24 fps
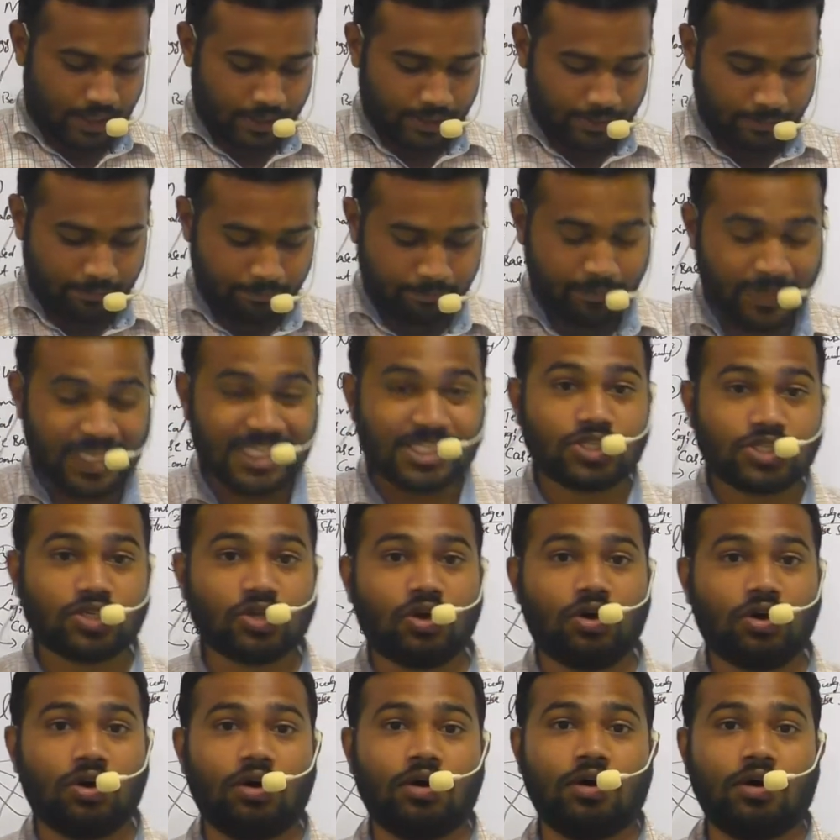miss
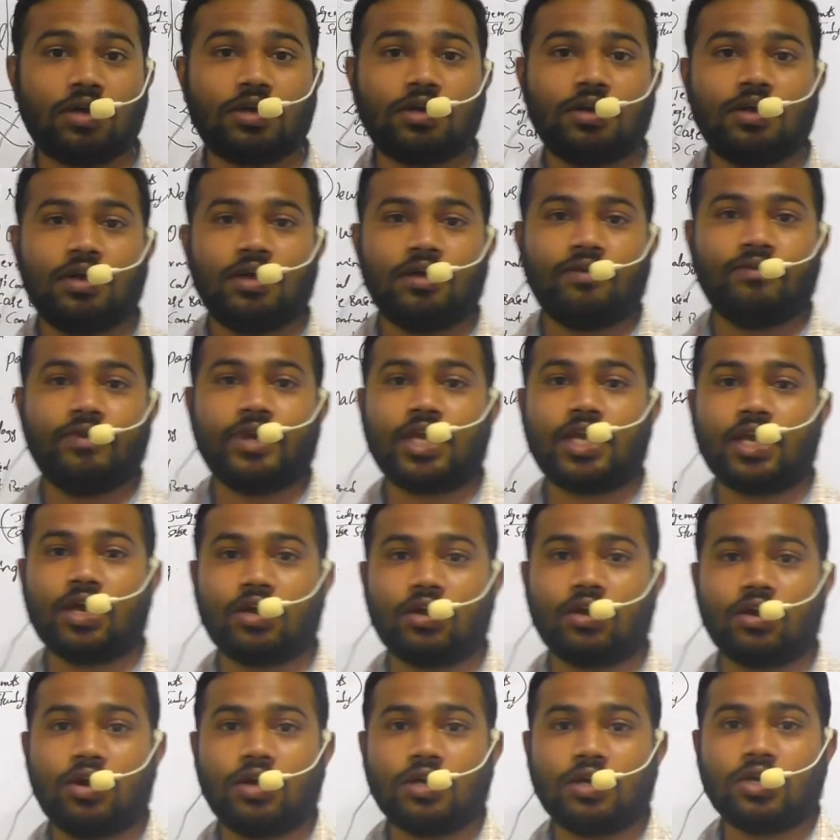or we
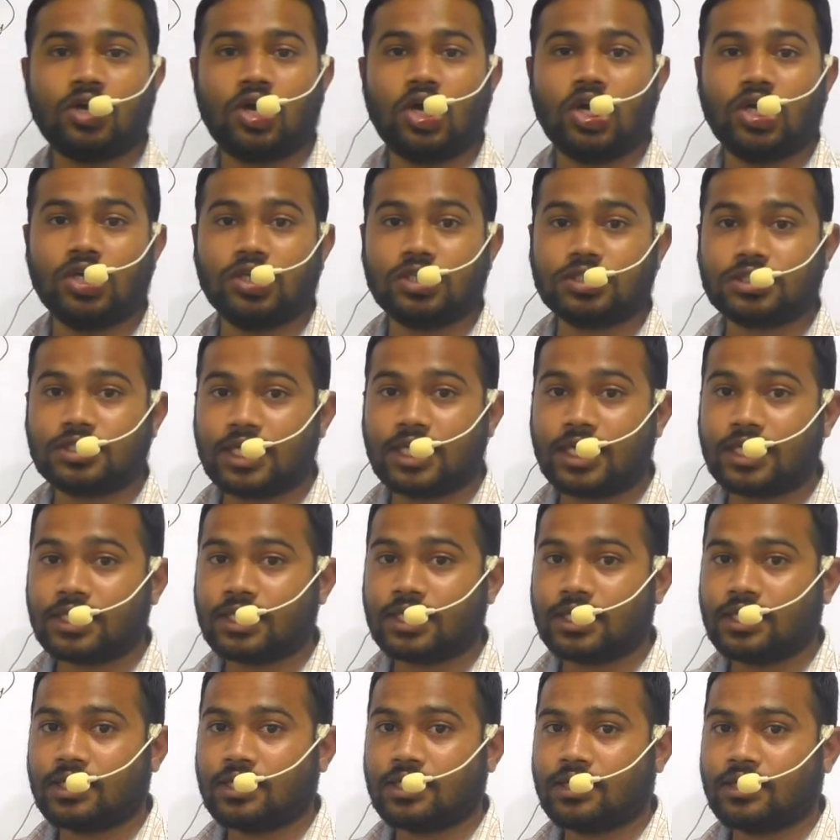cannot lose that
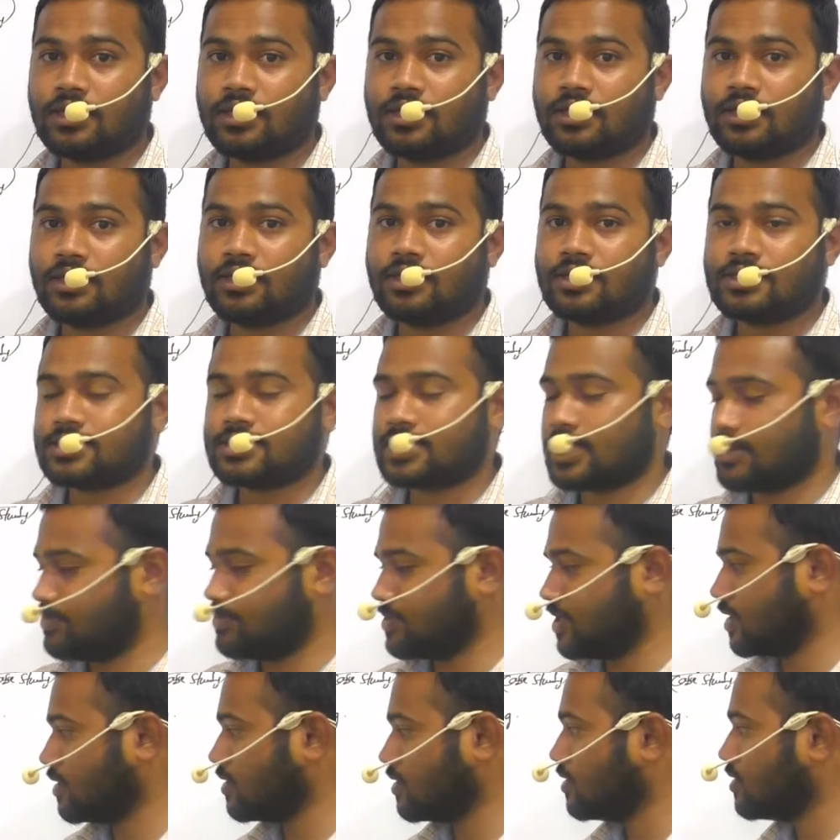
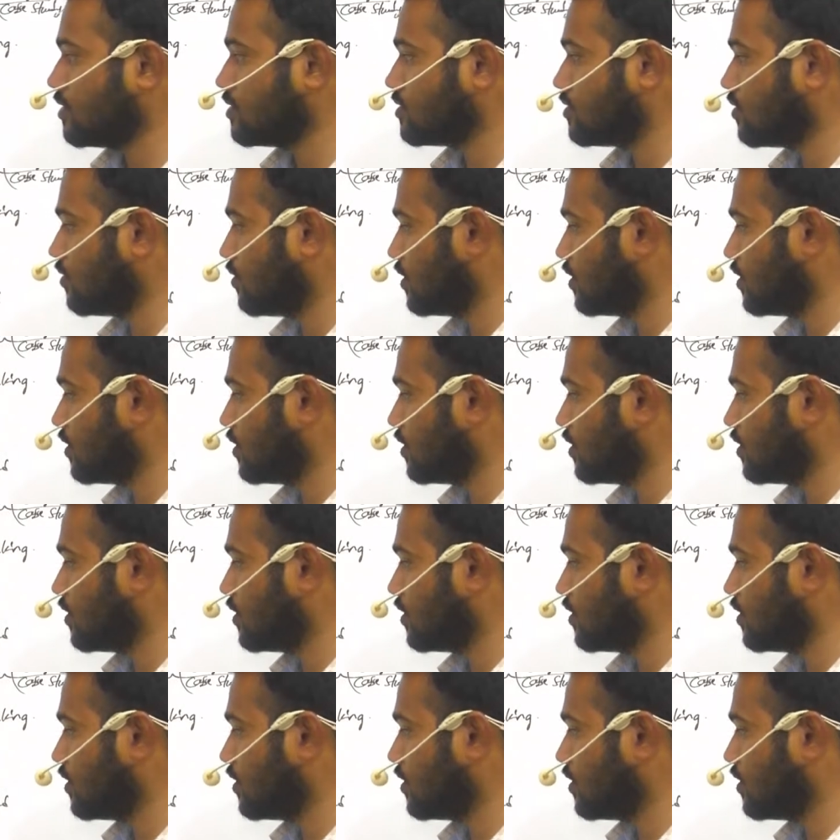subject. So